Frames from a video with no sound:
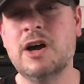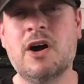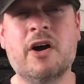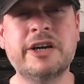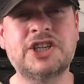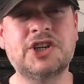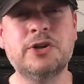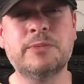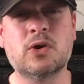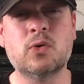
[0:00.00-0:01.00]
I
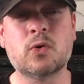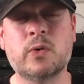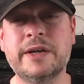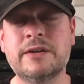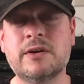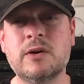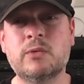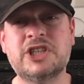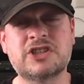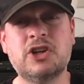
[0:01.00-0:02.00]
assumed that Hawkwind were
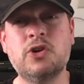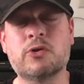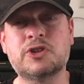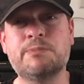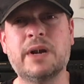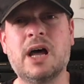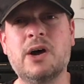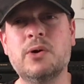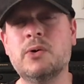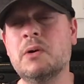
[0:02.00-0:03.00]
just a notch
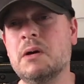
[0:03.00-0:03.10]
below